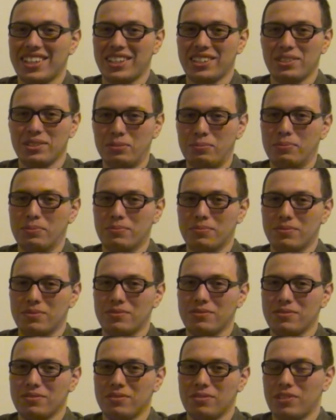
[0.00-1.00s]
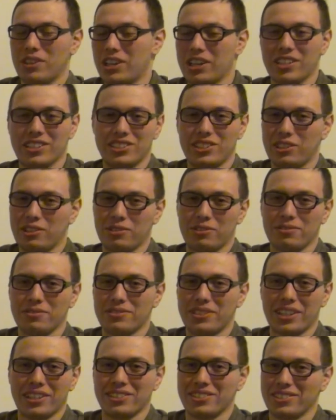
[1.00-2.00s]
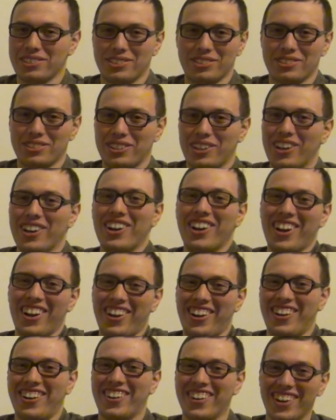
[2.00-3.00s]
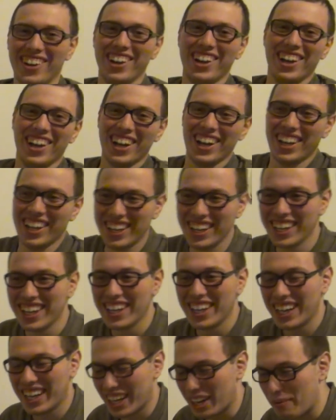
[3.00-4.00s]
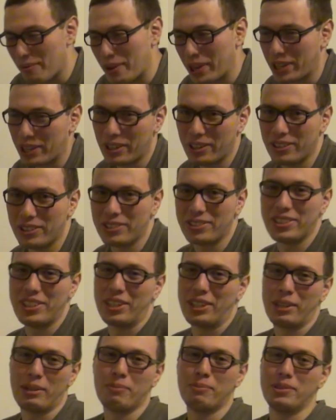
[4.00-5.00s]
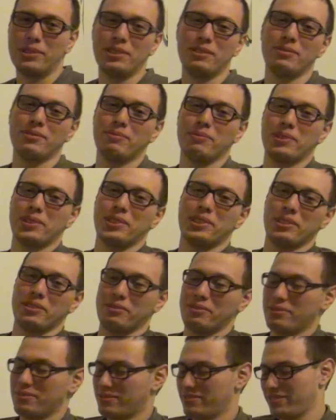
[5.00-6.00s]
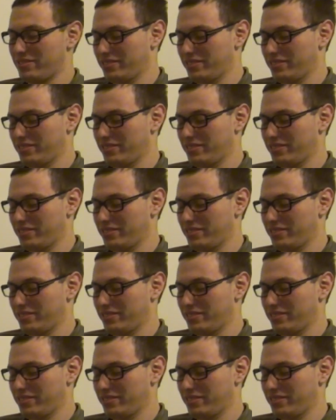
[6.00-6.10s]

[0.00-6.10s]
I do. Well, I don't. That's the truth. What the hell, I make it look like I believe in myself.